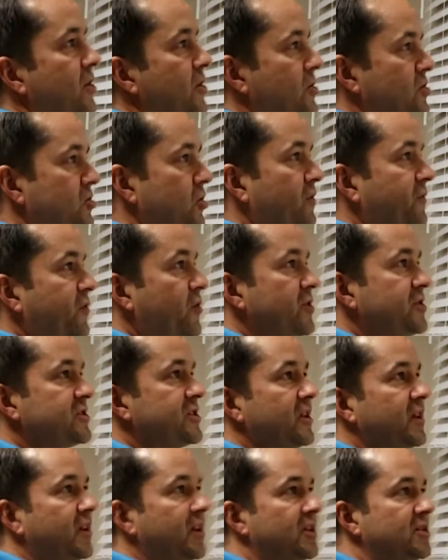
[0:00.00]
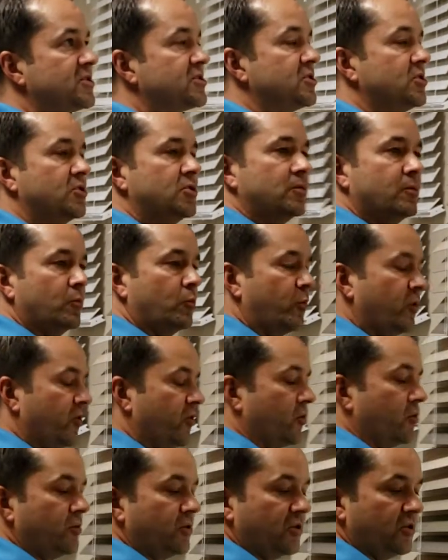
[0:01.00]
So first thing is,
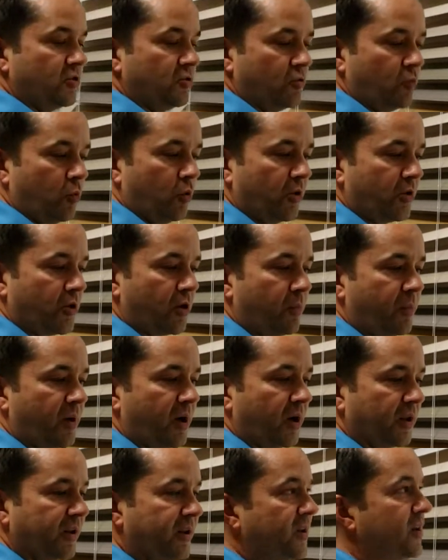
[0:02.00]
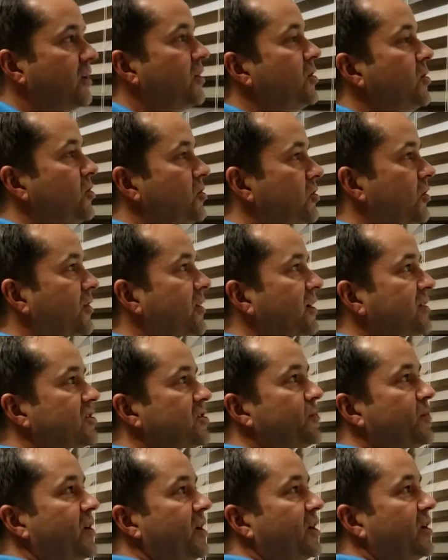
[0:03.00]
whether you do wood or poly, you'll get to
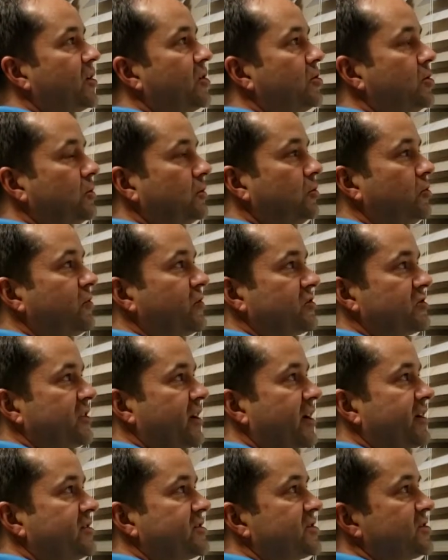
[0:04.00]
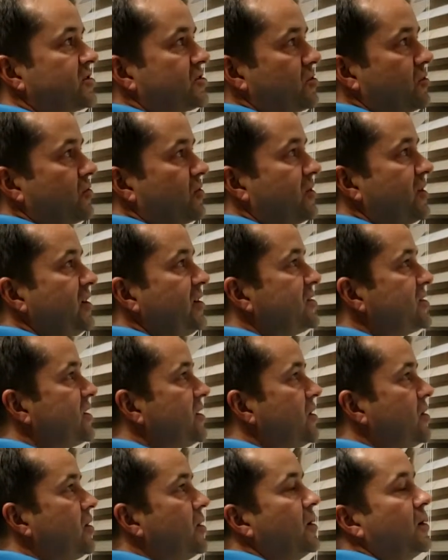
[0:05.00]
pick your louver size. So these
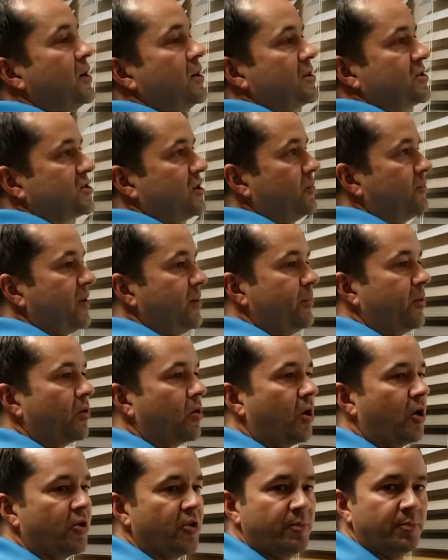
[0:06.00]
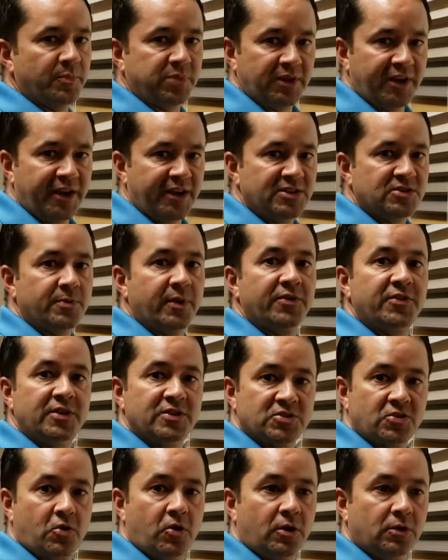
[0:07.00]
here, some people call them blades, but
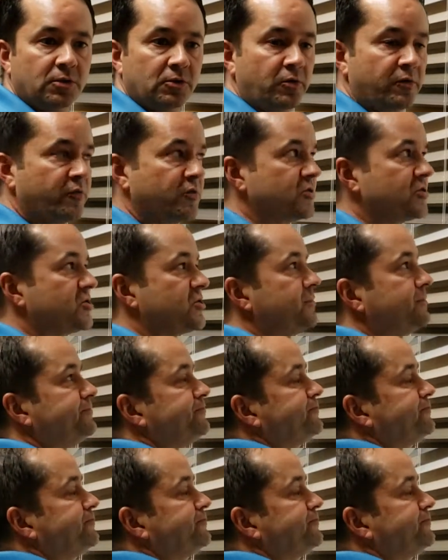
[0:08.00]
these are called louvers.